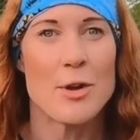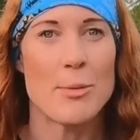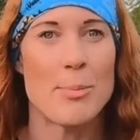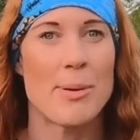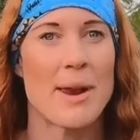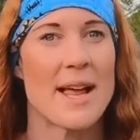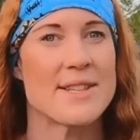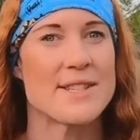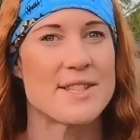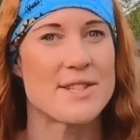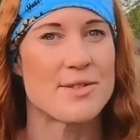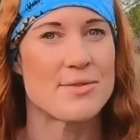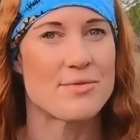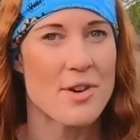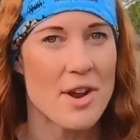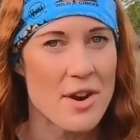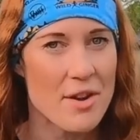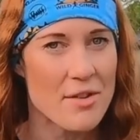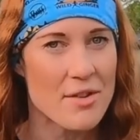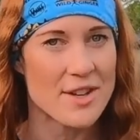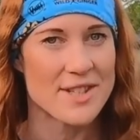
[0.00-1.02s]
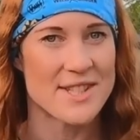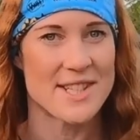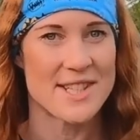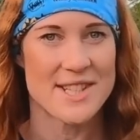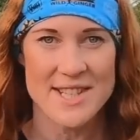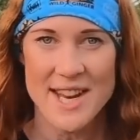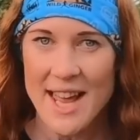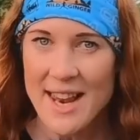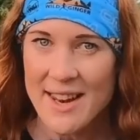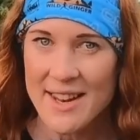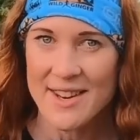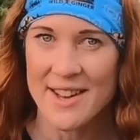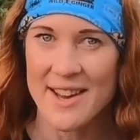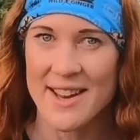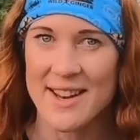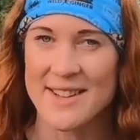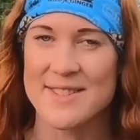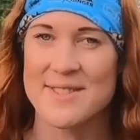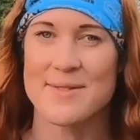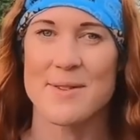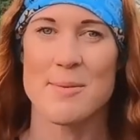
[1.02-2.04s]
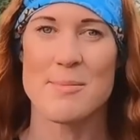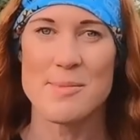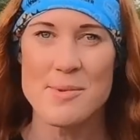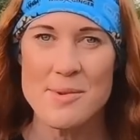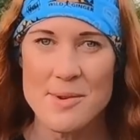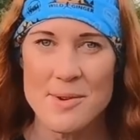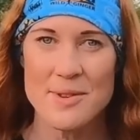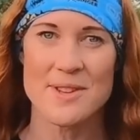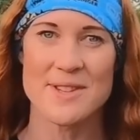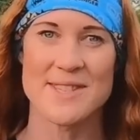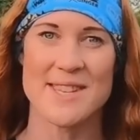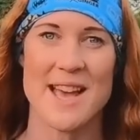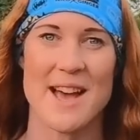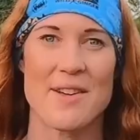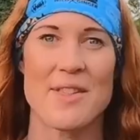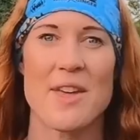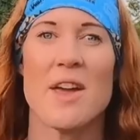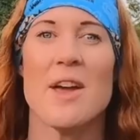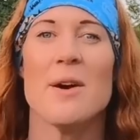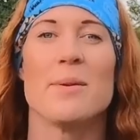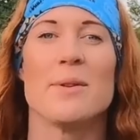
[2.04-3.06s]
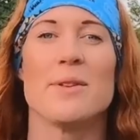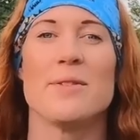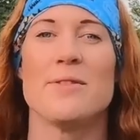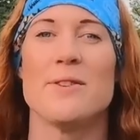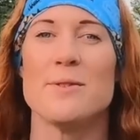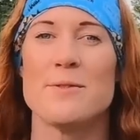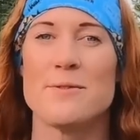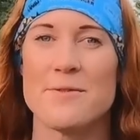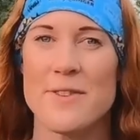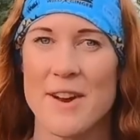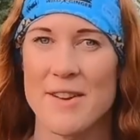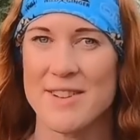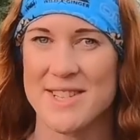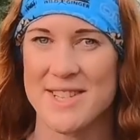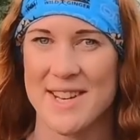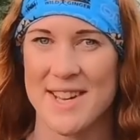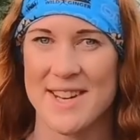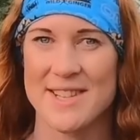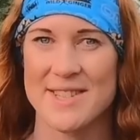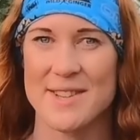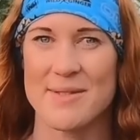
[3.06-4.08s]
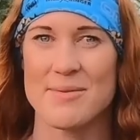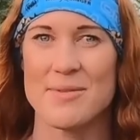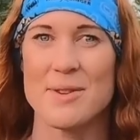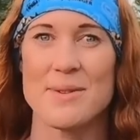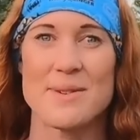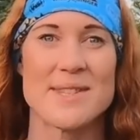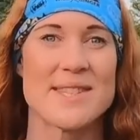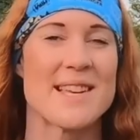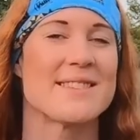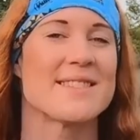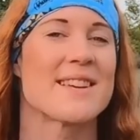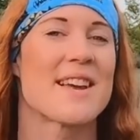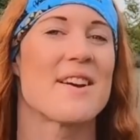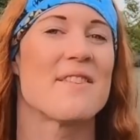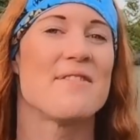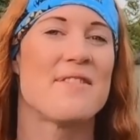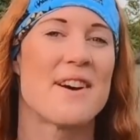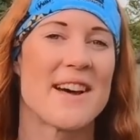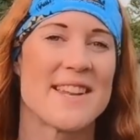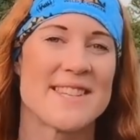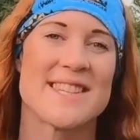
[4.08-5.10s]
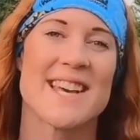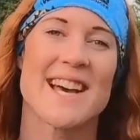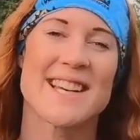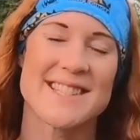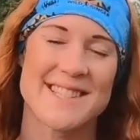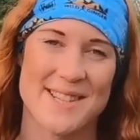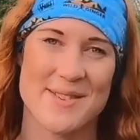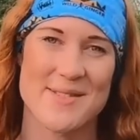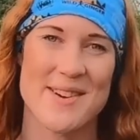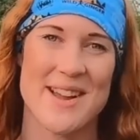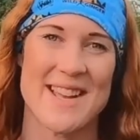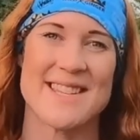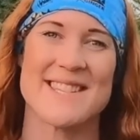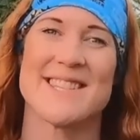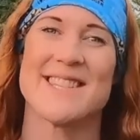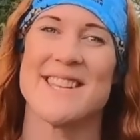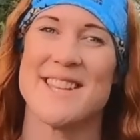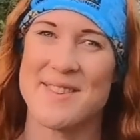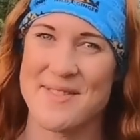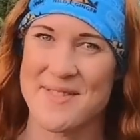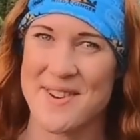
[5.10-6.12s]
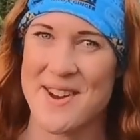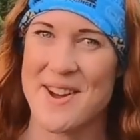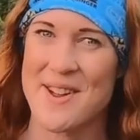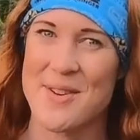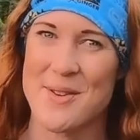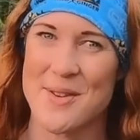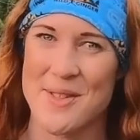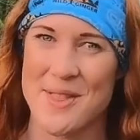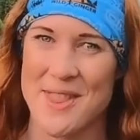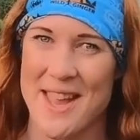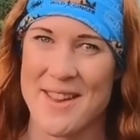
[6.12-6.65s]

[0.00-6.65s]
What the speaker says: who plans to run across the Shetland Islands from north to south with a few ferry journeys en route. It sounds like a fantastic way to see the far north,